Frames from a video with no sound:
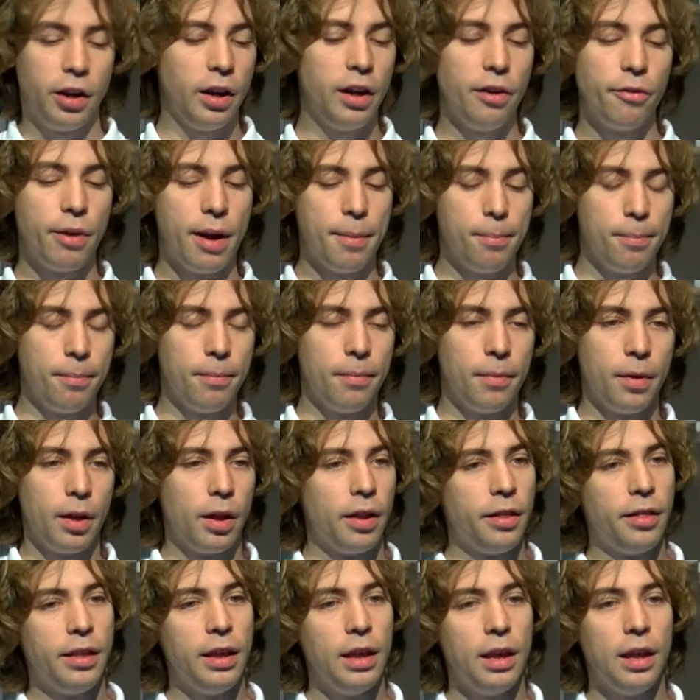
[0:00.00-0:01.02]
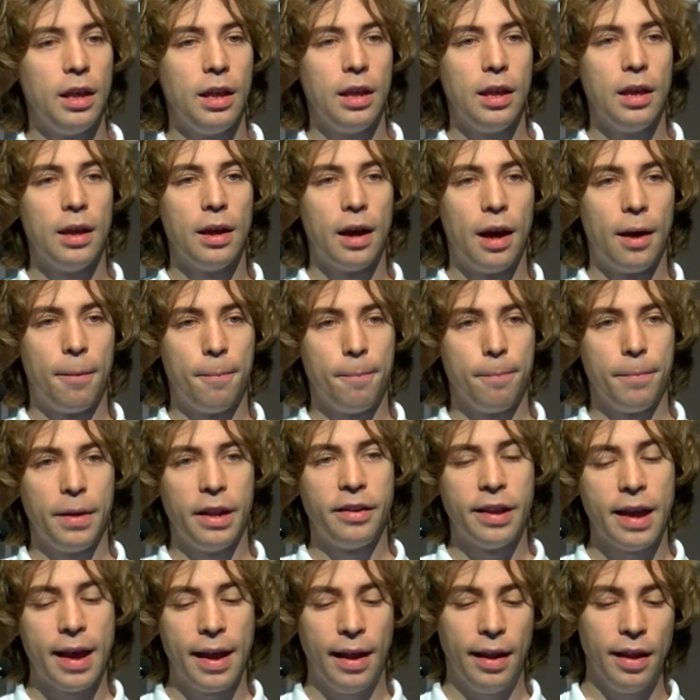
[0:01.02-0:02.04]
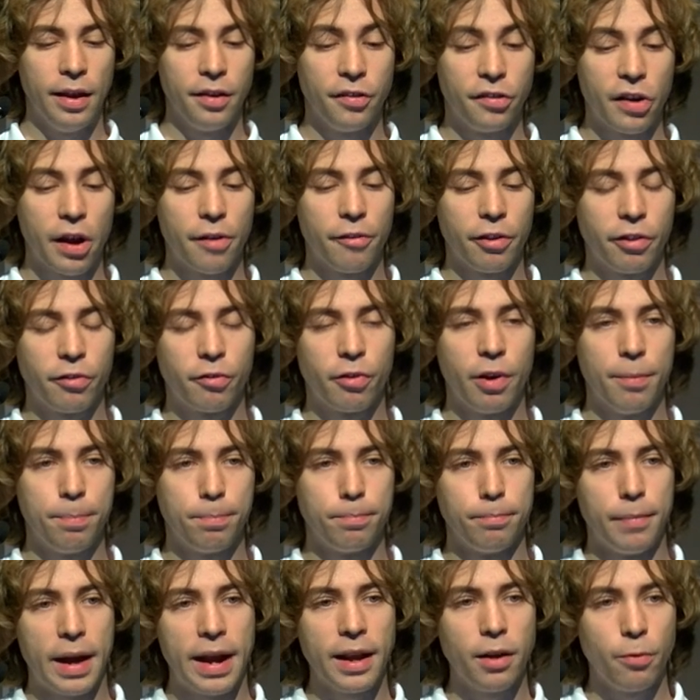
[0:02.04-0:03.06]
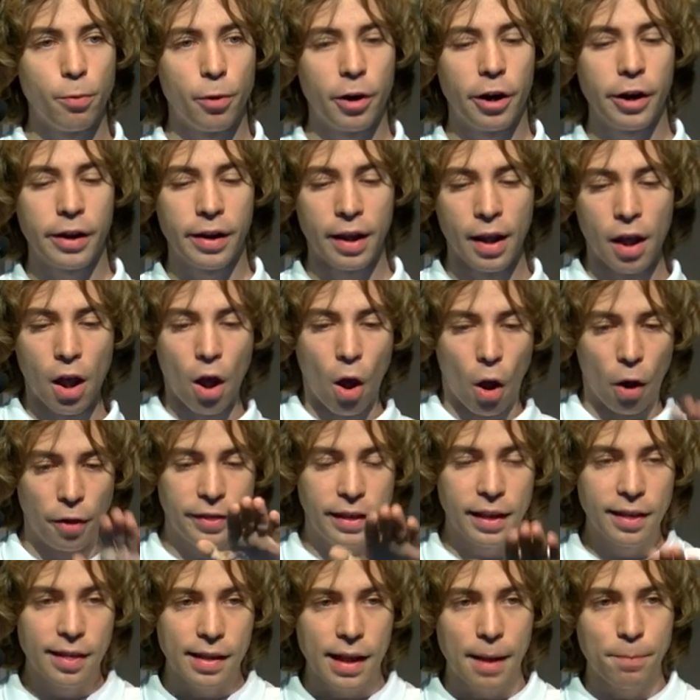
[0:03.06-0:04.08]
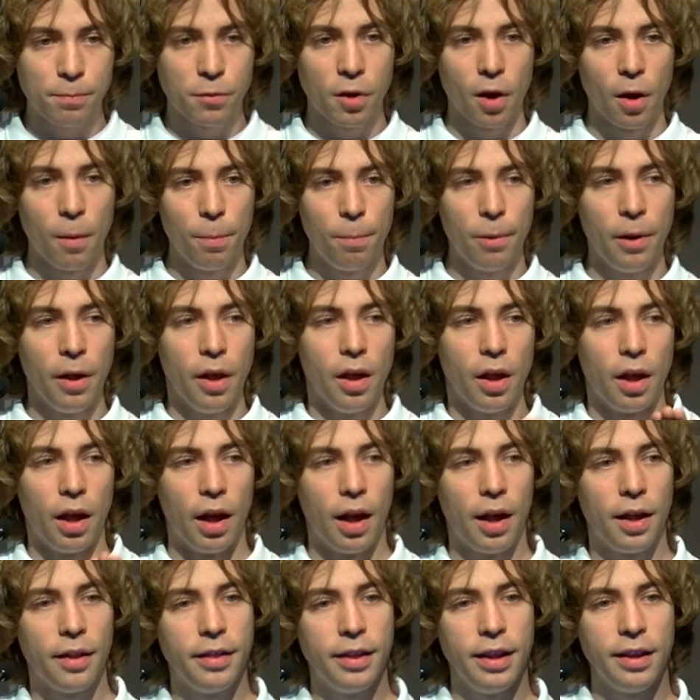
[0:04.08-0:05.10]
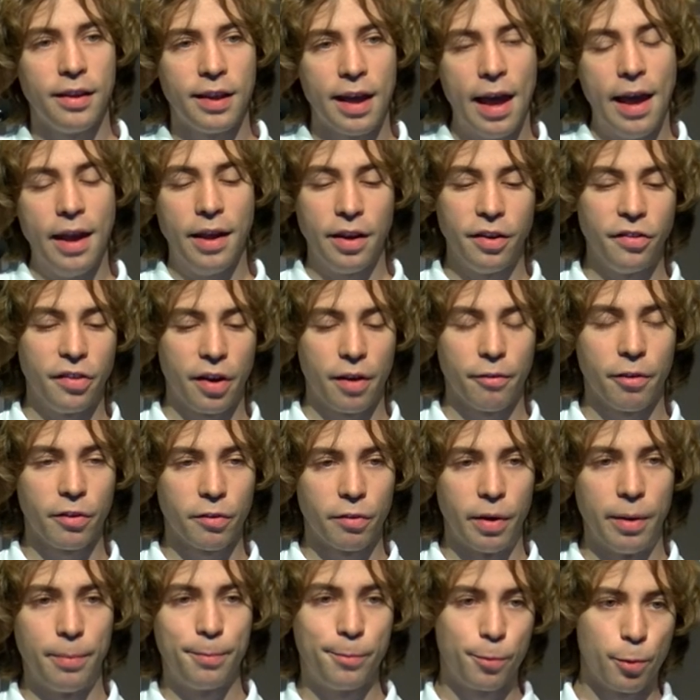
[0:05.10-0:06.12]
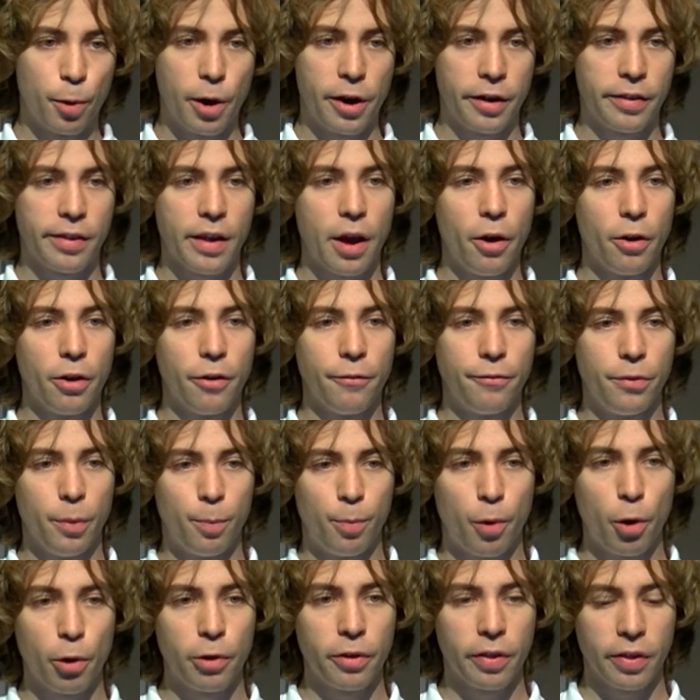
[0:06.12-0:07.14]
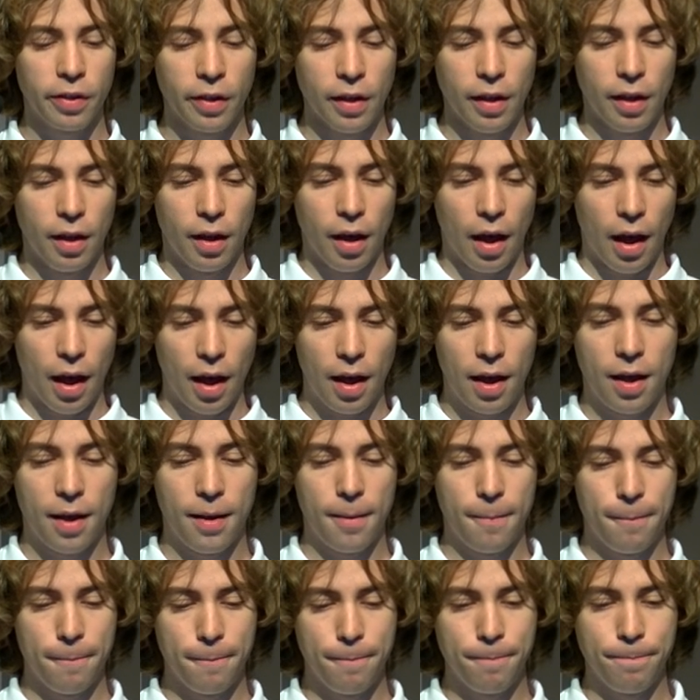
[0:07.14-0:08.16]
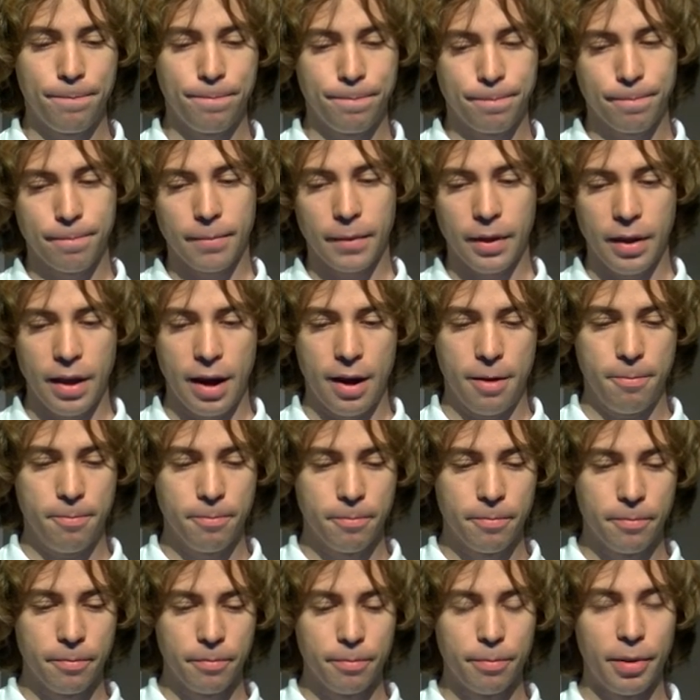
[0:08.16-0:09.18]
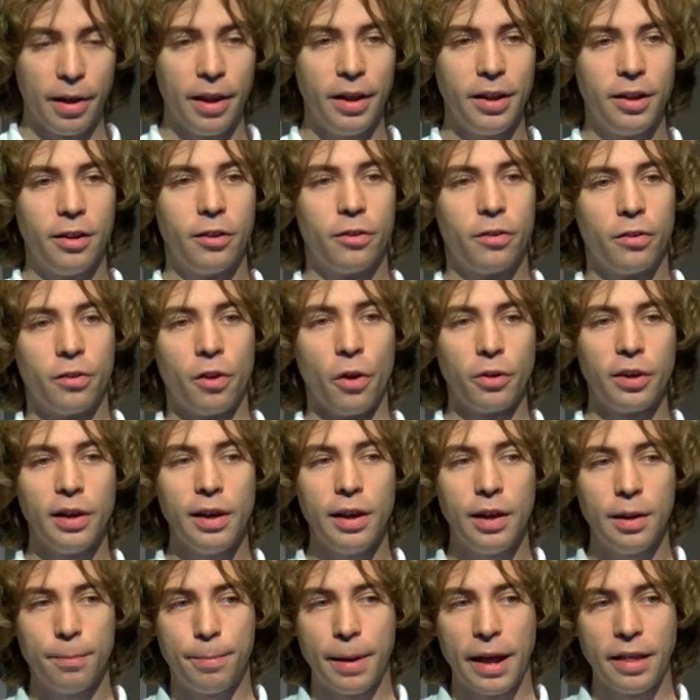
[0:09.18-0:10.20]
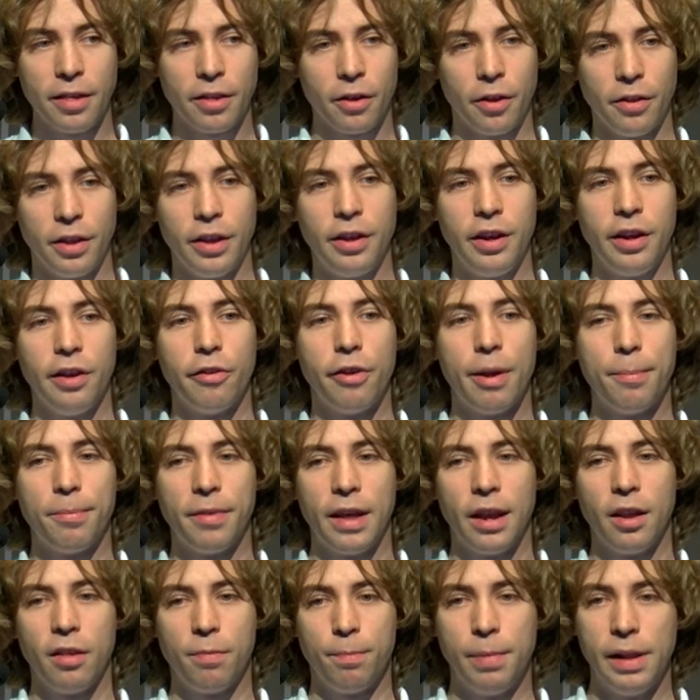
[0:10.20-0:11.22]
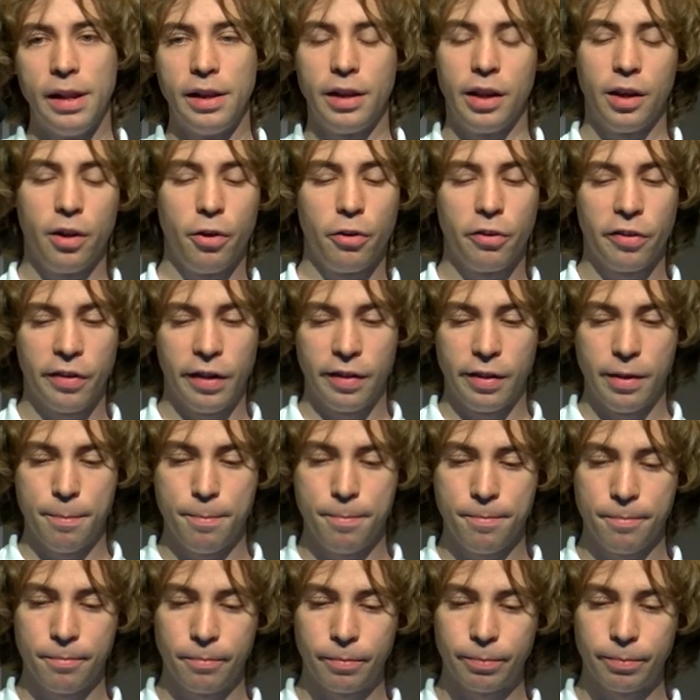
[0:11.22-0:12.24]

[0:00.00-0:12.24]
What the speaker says: DRAM, the attack in JavaScript might work. On this laptop, the attack in JavaScript works out of the box. Yeah, but it totally depends on the DRAM that is built in your system.